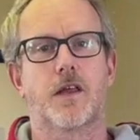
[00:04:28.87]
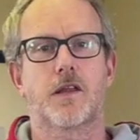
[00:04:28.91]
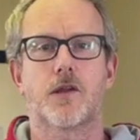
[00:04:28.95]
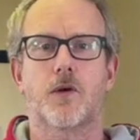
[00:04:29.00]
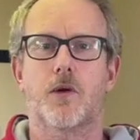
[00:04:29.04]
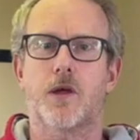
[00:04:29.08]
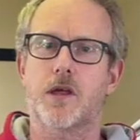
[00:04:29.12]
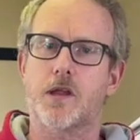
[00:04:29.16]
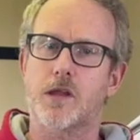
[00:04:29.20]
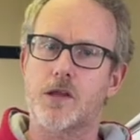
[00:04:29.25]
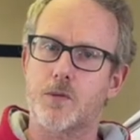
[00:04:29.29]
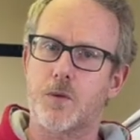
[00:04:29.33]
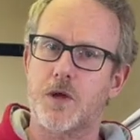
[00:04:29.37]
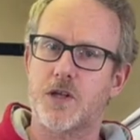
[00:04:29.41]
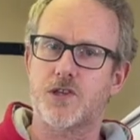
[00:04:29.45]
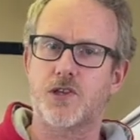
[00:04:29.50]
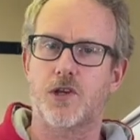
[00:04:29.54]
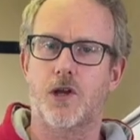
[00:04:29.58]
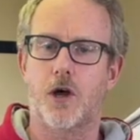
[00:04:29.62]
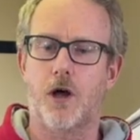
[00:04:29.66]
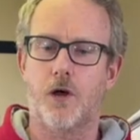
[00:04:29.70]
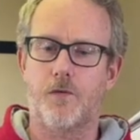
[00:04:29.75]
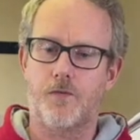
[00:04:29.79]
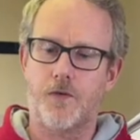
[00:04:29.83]
So he can switch it
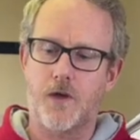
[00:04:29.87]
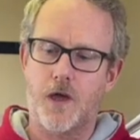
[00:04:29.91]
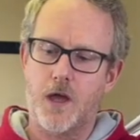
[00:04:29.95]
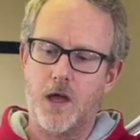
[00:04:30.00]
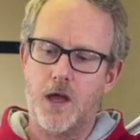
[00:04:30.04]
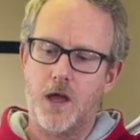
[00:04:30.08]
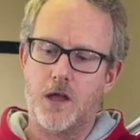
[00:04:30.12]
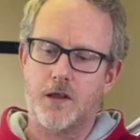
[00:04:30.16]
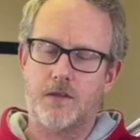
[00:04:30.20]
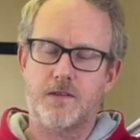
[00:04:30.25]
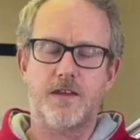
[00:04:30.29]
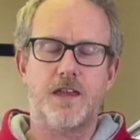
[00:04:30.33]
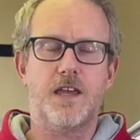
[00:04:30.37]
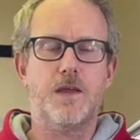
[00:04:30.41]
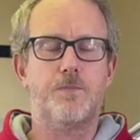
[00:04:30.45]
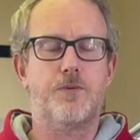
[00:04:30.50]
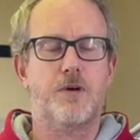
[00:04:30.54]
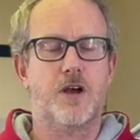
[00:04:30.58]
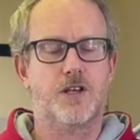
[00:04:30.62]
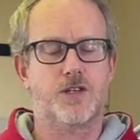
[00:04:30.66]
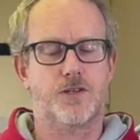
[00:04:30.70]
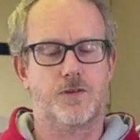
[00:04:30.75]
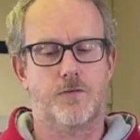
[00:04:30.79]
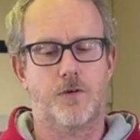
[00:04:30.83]
off,
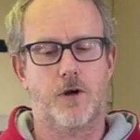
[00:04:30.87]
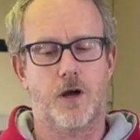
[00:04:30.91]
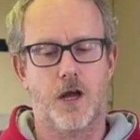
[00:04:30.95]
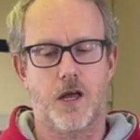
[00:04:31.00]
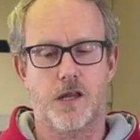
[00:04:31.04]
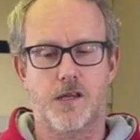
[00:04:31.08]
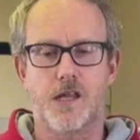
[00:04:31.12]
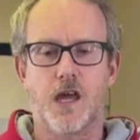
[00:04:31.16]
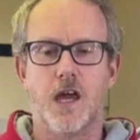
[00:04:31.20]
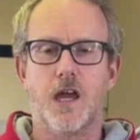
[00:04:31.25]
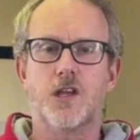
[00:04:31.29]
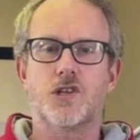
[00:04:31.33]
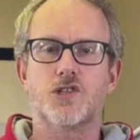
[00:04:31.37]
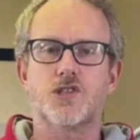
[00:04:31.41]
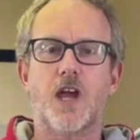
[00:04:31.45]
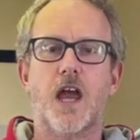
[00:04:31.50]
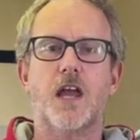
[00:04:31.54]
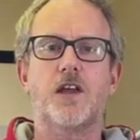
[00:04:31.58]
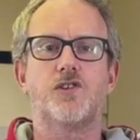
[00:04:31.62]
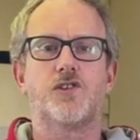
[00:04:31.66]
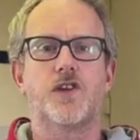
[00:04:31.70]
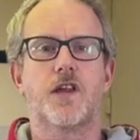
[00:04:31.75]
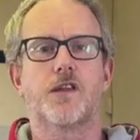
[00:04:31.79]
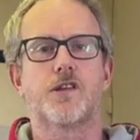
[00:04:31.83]
depressurize,
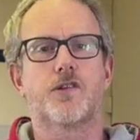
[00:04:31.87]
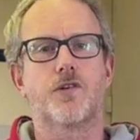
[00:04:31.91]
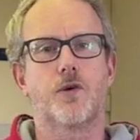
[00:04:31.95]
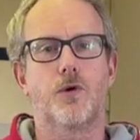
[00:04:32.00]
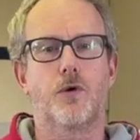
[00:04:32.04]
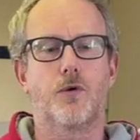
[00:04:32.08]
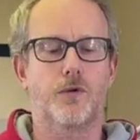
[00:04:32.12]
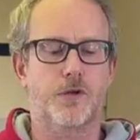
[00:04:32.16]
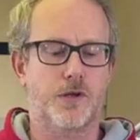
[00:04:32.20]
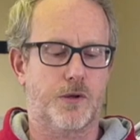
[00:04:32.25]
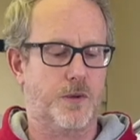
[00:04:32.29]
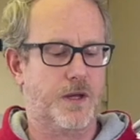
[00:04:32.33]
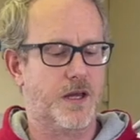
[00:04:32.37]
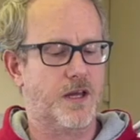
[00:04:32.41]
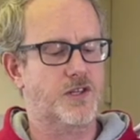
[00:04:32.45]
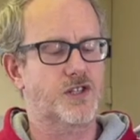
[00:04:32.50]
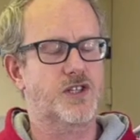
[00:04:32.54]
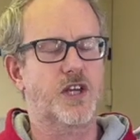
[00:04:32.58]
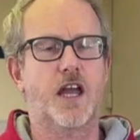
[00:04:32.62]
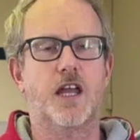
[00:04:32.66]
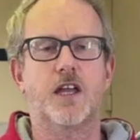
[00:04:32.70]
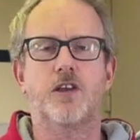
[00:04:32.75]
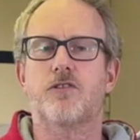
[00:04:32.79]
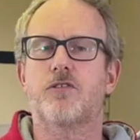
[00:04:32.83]
change his tools, so he can
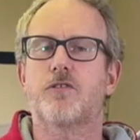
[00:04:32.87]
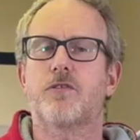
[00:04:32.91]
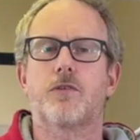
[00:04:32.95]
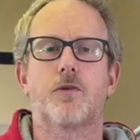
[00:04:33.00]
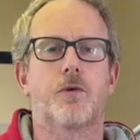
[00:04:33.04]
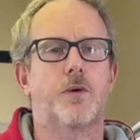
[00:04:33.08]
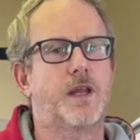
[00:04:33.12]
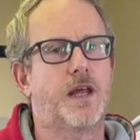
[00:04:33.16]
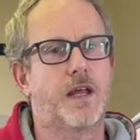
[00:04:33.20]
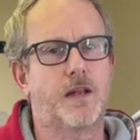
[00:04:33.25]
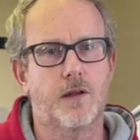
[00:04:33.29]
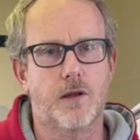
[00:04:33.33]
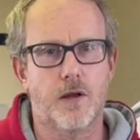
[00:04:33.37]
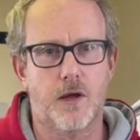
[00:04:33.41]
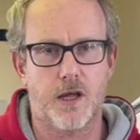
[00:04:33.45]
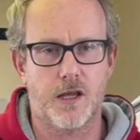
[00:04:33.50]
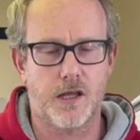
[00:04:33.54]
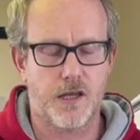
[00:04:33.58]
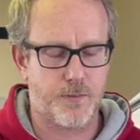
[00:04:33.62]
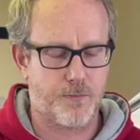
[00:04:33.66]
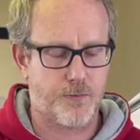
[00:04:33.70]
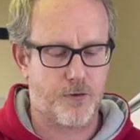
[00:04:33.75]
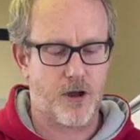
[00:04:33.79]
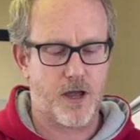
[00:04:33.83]
change to an inline
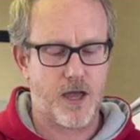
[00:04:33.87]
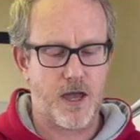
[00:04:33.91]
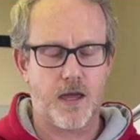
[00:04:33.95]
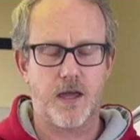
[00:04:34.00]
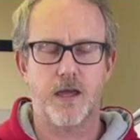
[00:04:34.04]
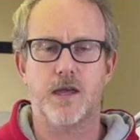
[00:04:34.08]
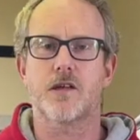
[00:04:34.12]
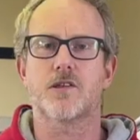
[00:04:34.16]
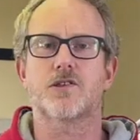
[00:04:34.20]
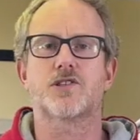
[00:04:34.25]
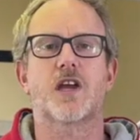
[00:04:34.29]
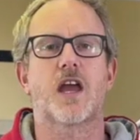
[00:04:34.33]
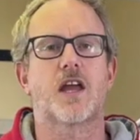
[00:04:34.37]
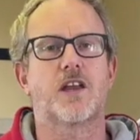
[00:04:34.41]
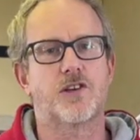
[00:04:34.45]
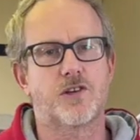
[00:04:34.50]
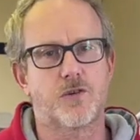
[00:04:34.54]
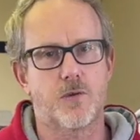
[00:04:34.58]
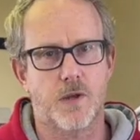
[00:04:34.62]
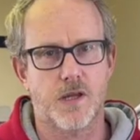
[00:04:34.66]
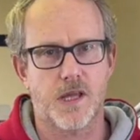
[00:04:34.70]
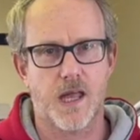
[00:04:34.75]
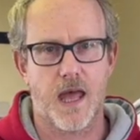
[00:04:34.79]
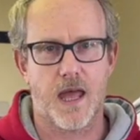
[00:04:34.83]
sprayer, he can change
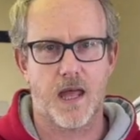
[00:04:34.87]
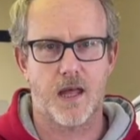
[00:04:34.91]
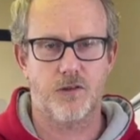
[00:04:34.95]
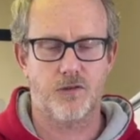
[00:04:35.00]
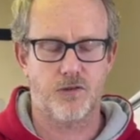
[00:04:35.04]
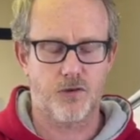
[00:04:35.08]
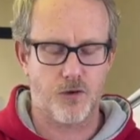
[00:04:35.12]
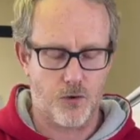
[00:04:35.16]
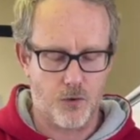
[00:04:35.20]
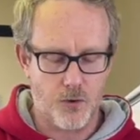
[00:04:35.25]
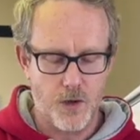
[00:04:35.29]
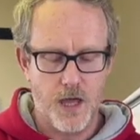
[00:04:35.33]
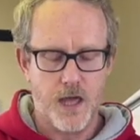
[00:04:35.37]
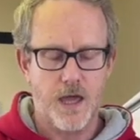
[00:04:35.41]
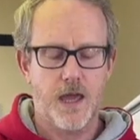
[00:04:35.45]
to his hand tool,